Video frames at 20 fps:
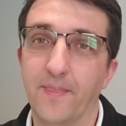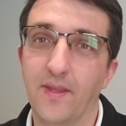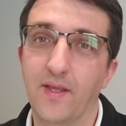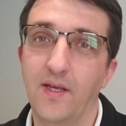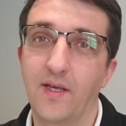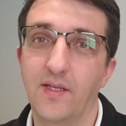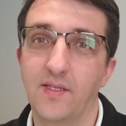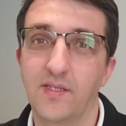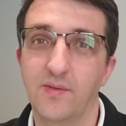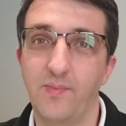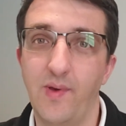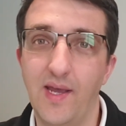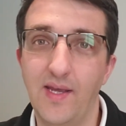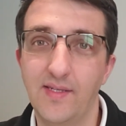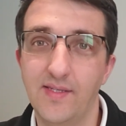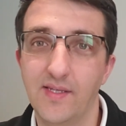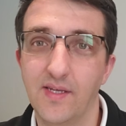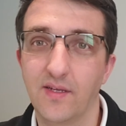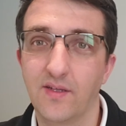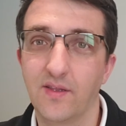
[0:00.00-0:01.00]
it's
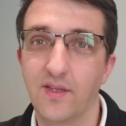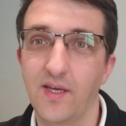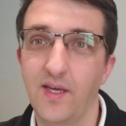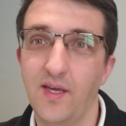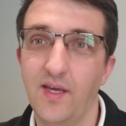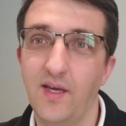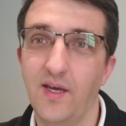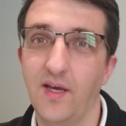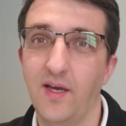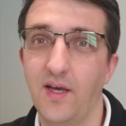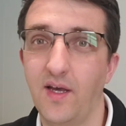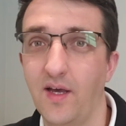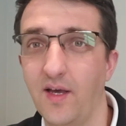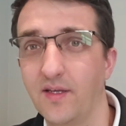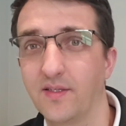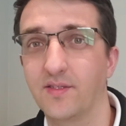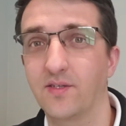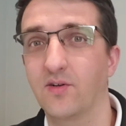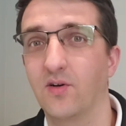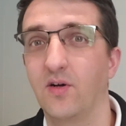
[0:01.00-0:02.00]
basically,
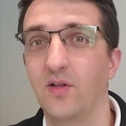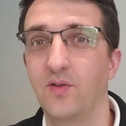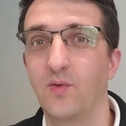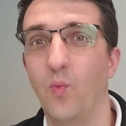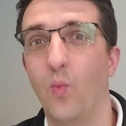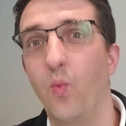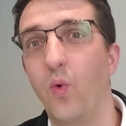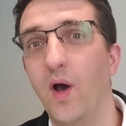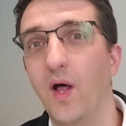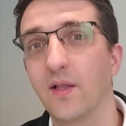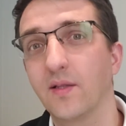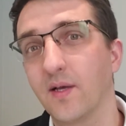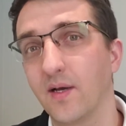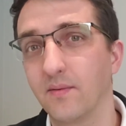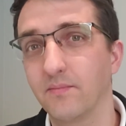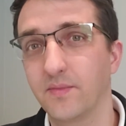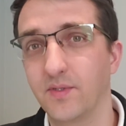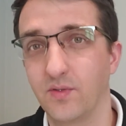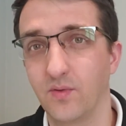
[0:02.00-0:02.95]
it's called Welcome